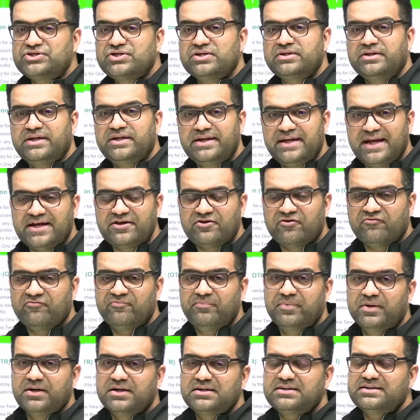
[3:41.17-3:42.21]
The date of
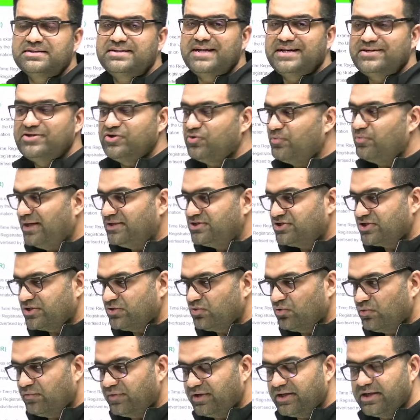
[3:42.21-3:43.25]
birth that you mention
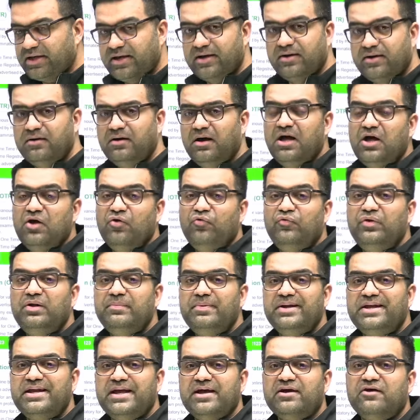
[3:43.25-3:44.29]
over here will be
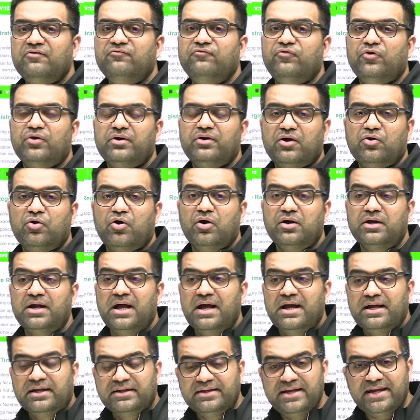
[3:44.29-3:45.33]
taken for record.
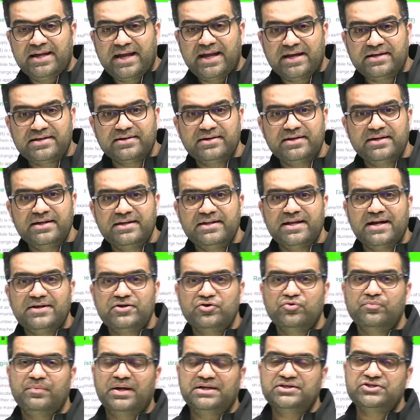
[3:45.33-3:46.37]
The category that you
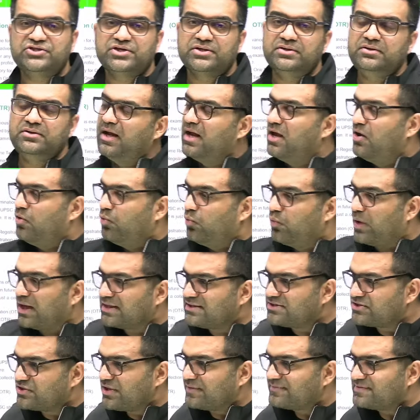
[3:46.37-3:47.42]
mention, once you
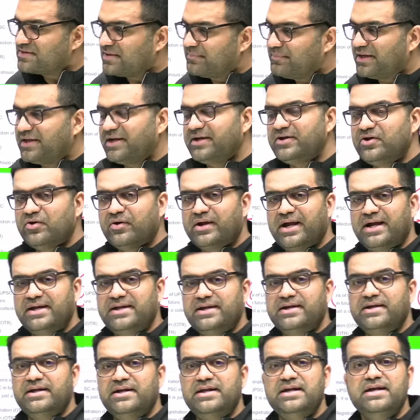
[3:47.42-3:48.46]
have submitted your
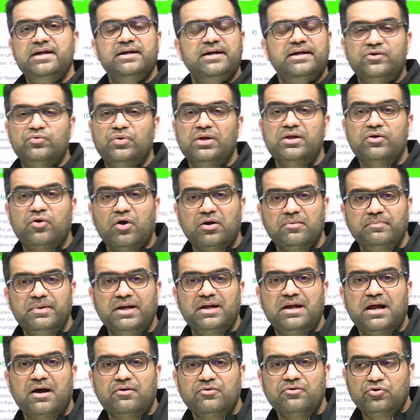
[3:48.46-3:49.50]
category, it will not be
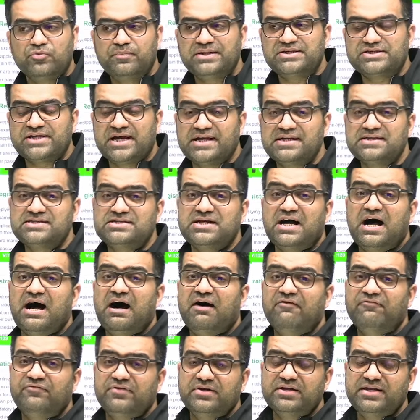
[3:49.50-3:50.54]
allowed to be changed
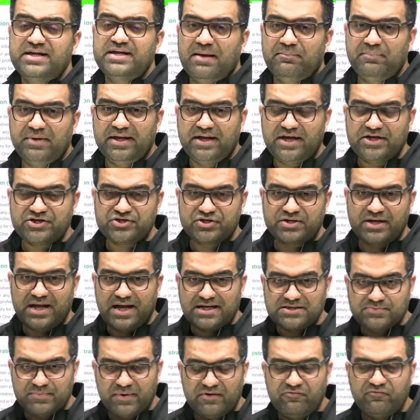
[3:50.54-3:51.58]
after the application has
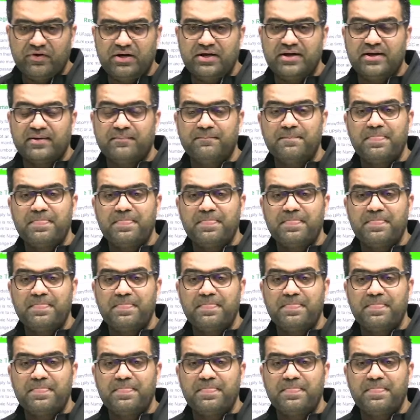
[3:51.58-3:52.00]
been filled up.